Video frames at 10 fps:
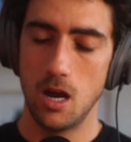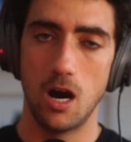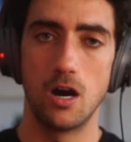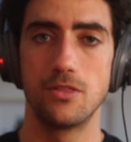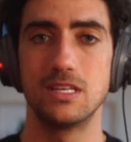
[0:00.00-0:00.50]

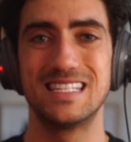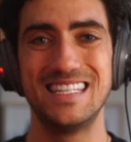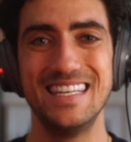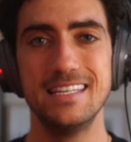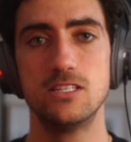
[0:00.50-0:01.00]
are the
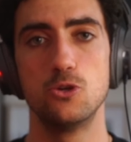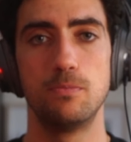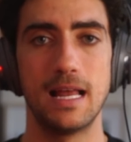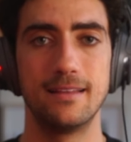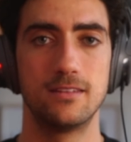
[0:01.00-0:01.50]
seeds you
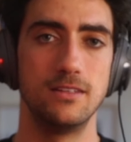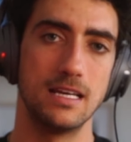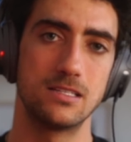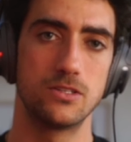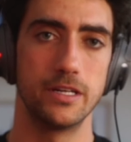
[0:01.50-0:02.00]
planted
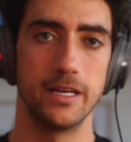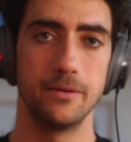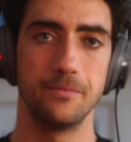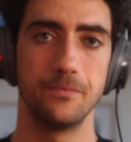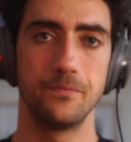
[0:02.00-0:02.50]
yesterday.
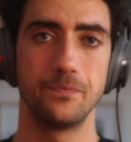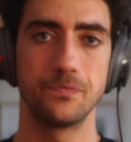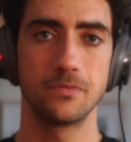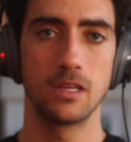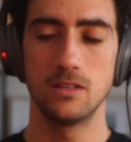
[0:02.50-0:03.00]

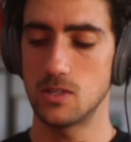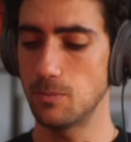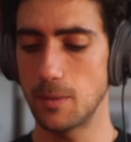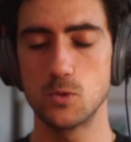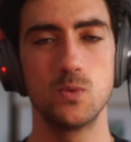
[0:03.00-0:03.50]

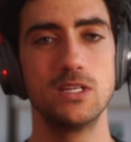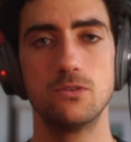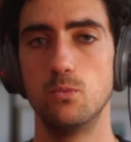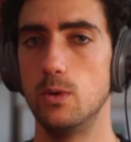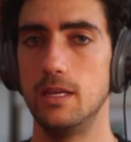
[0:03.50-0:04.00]
Sometimes
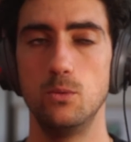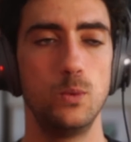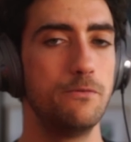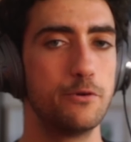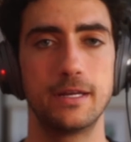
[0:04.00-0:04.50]

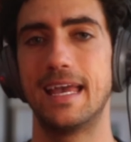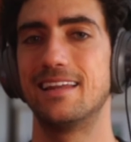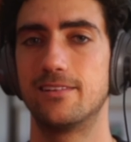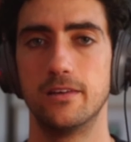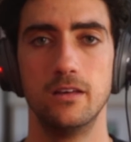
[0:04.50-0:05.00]
we
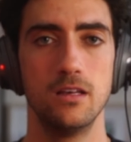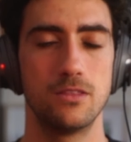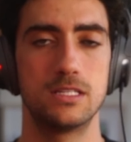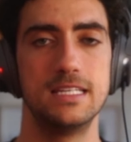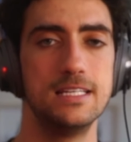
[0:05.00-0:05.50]
forget
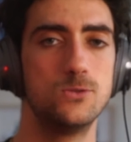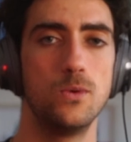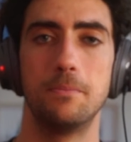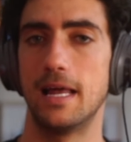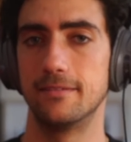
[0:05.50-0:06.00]
the seeds we
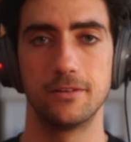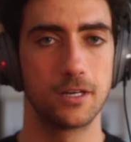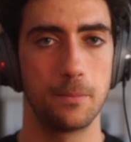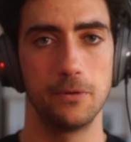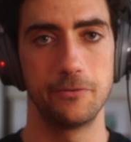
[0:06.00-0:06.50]
planted a
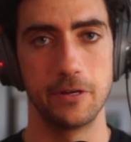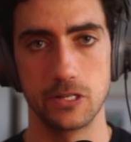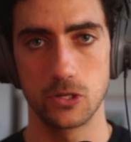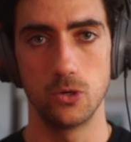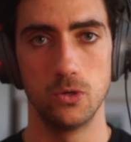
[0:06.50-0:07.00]
couple of
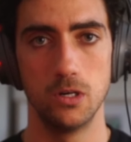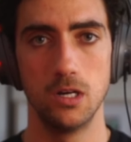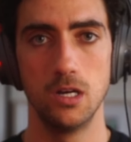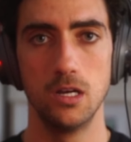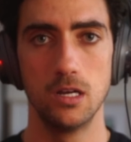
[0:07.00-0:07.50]
years ago,
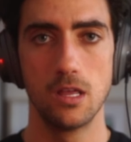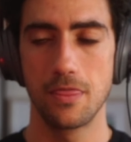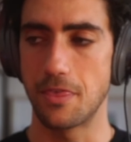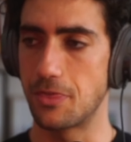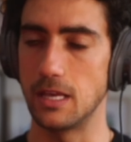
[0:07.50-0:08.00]

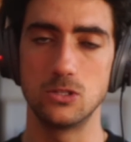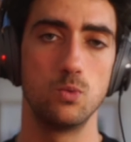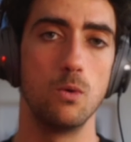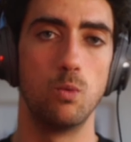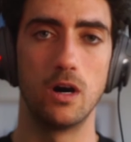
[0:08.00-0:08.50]
the things
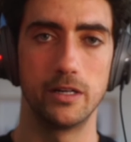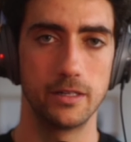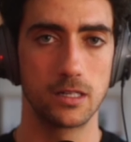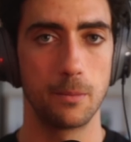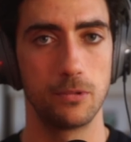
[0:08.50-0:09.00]
we wanted
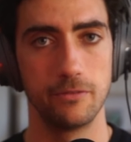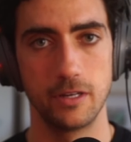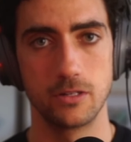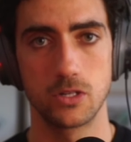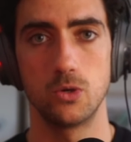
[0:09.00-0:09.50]
a couple of
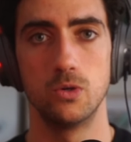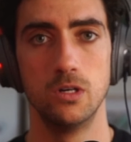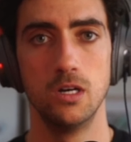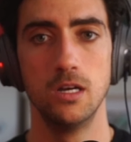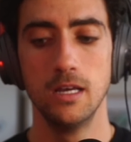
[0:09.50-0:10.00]
years ago.
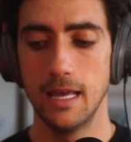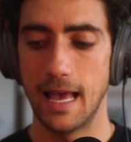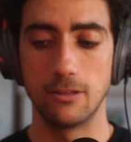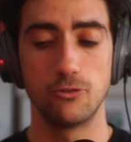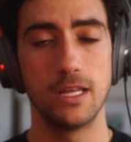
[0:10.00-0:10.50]

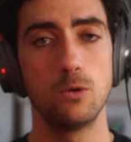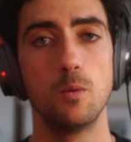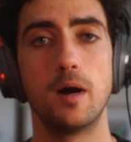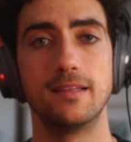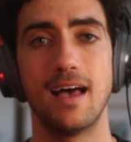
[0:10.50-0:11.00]
And today we
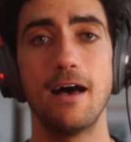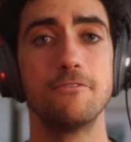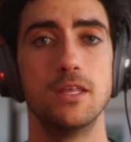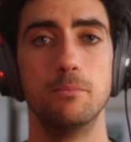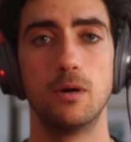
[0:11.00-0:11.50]
might
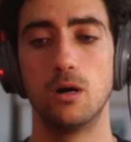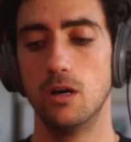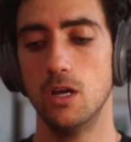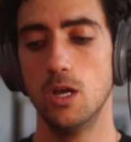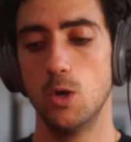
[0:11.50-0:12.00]
have them, but
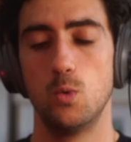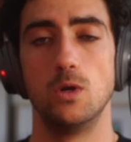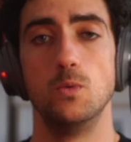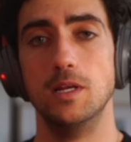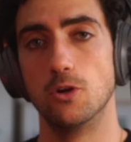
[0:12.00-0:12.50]

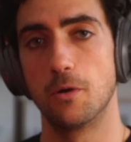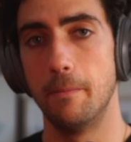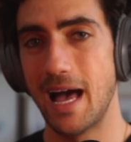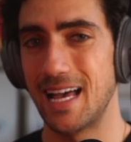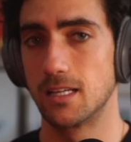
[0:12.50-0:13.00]
when we look
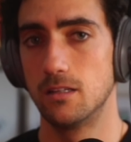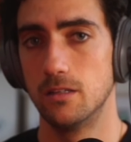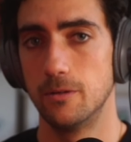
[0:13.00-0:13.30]
back,